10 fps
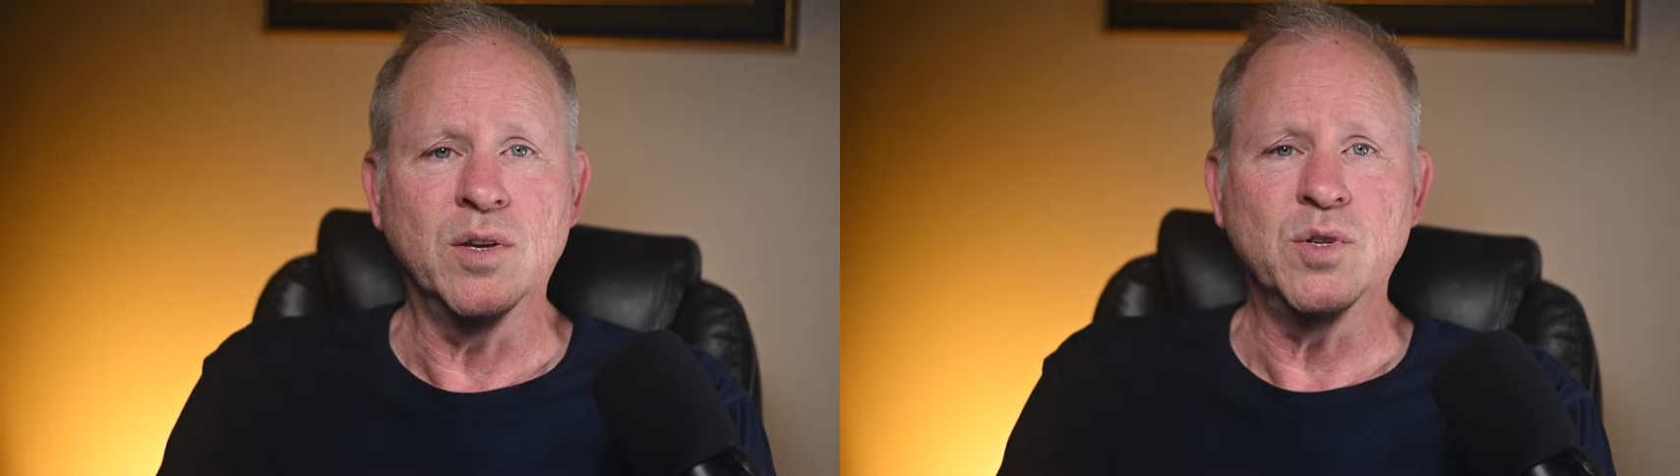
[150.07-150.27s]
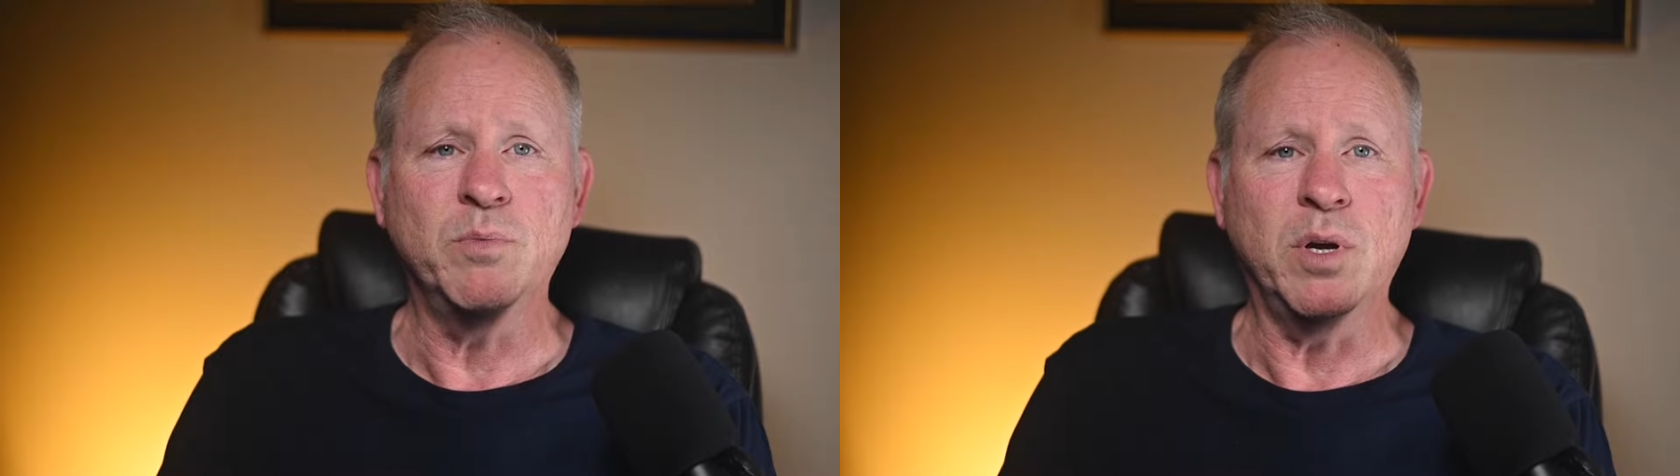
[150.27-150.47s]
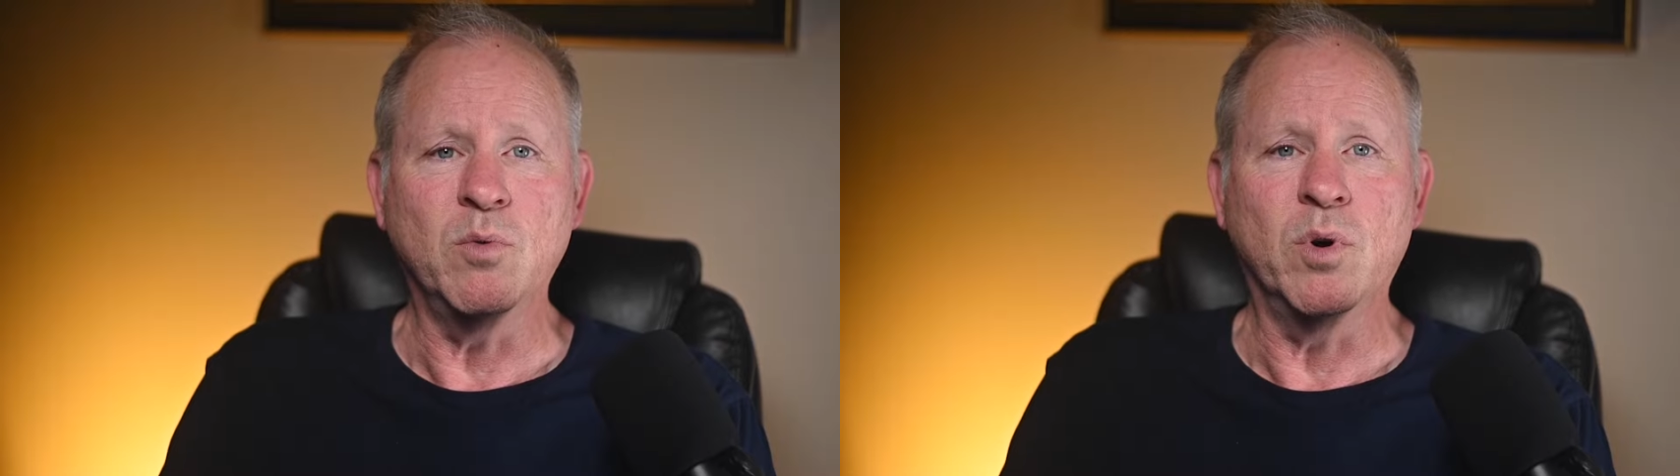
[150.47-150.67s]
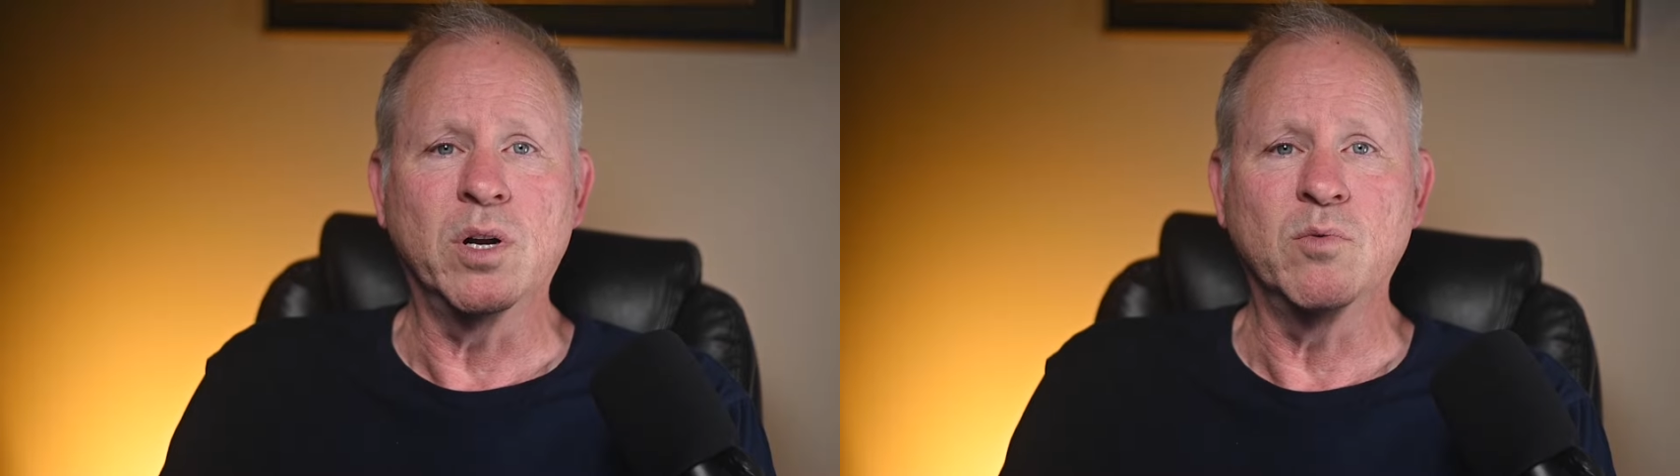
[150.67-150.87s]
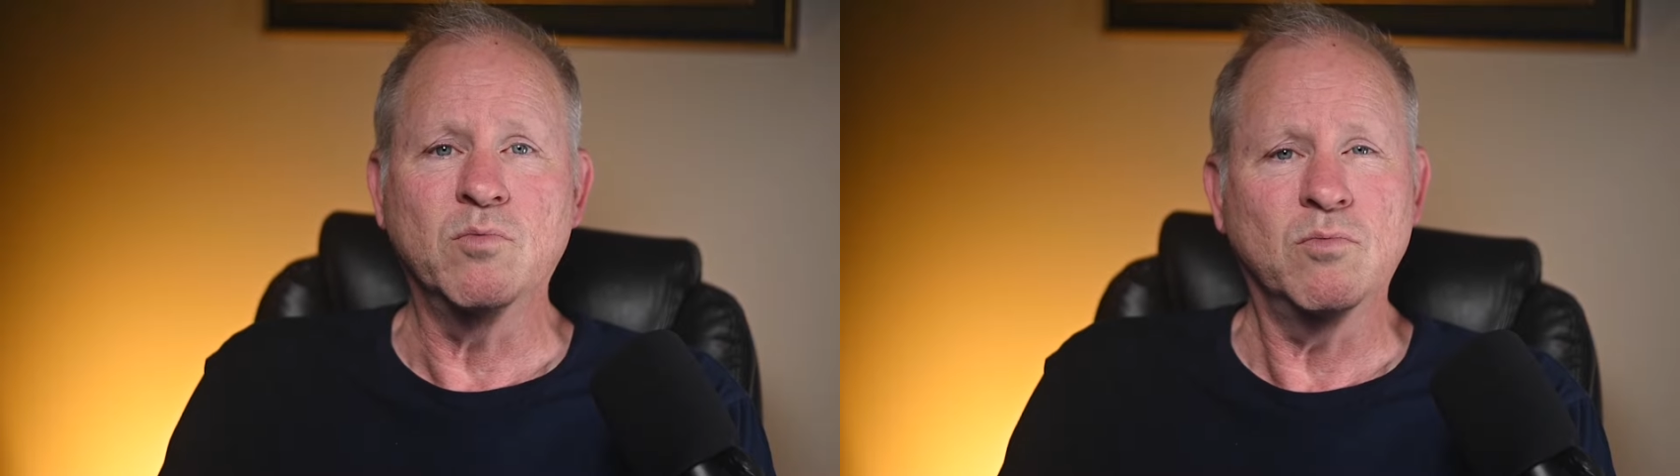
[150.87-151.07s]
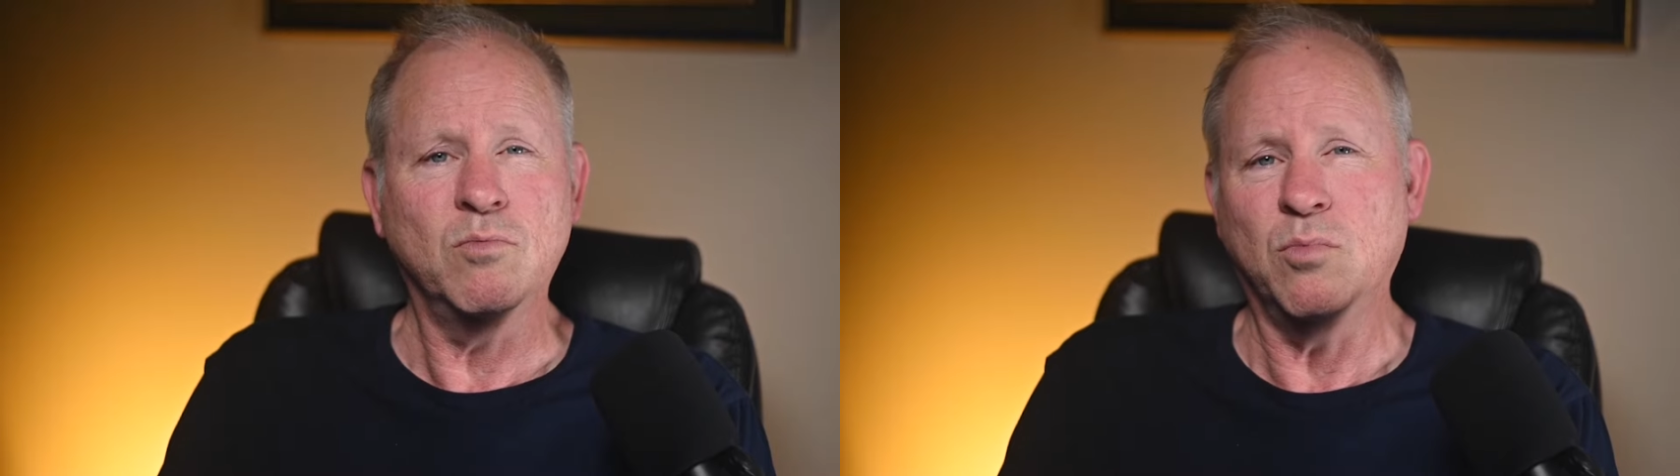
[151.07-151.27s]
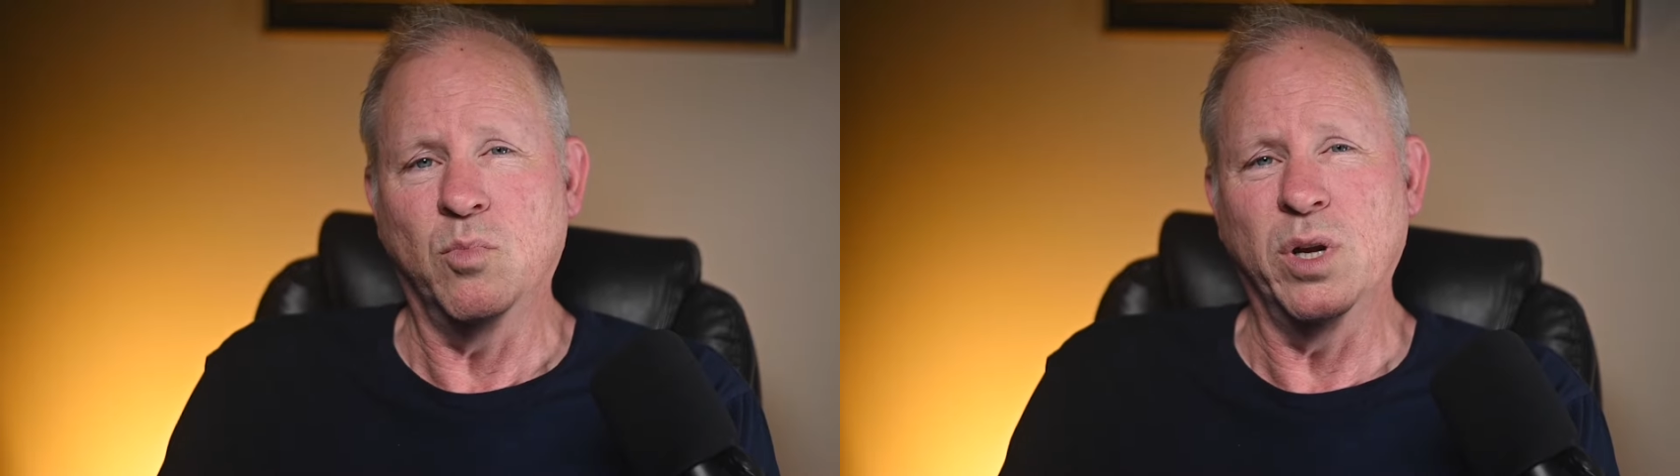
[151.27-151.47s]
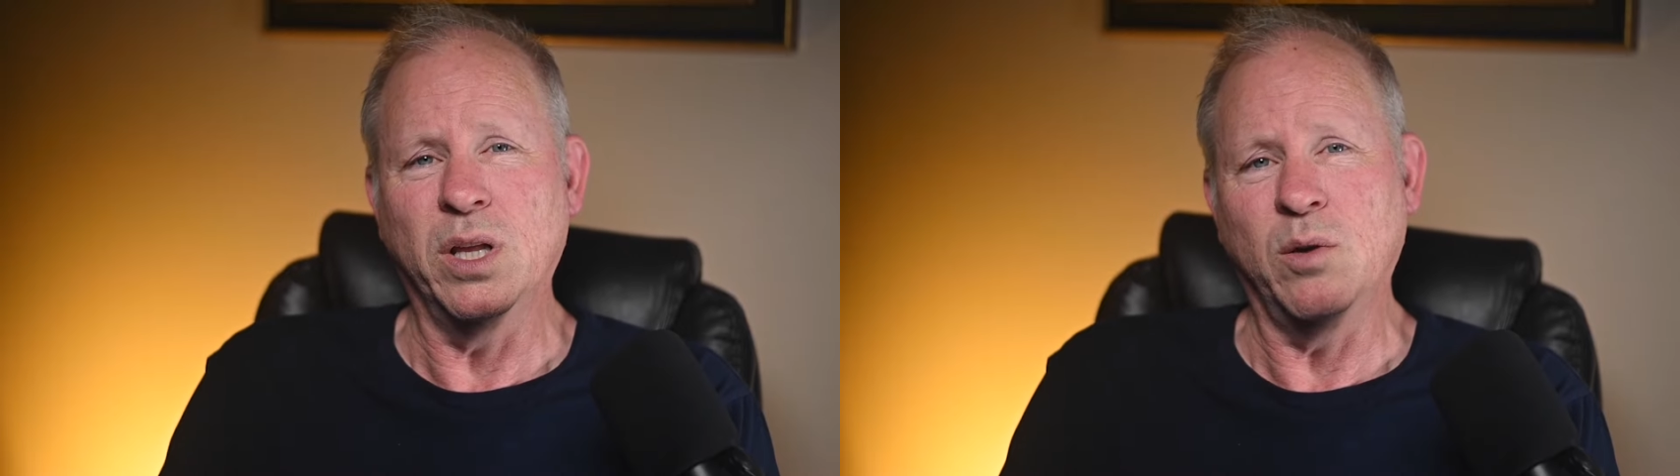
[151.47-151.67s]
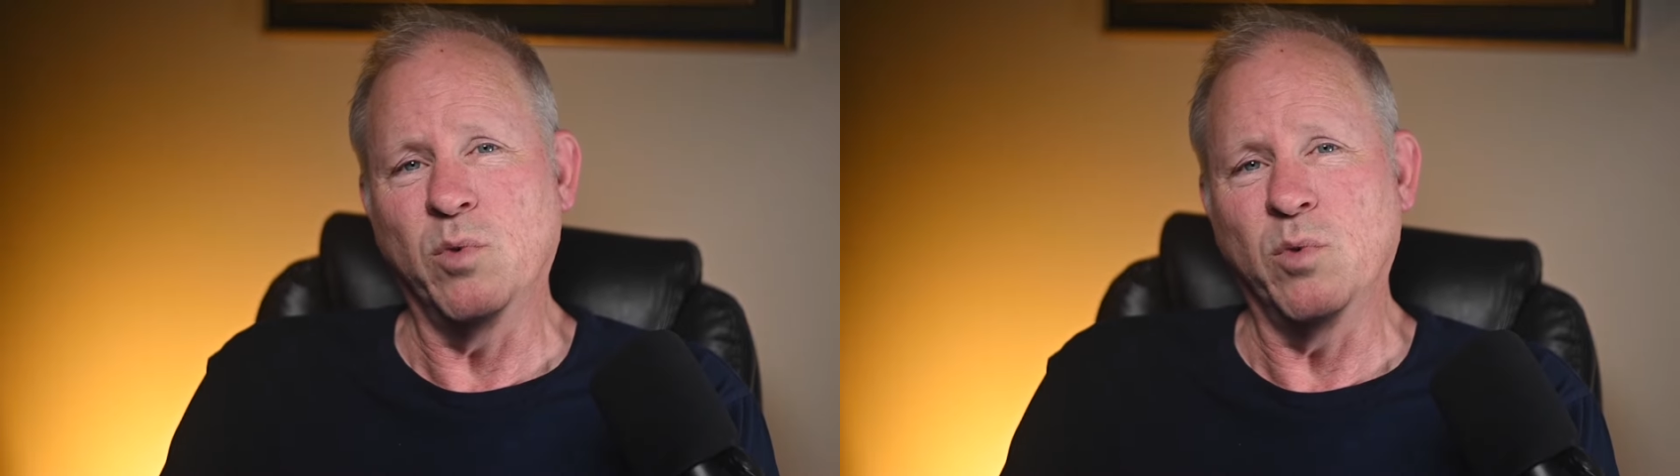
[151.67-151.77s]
assuming one really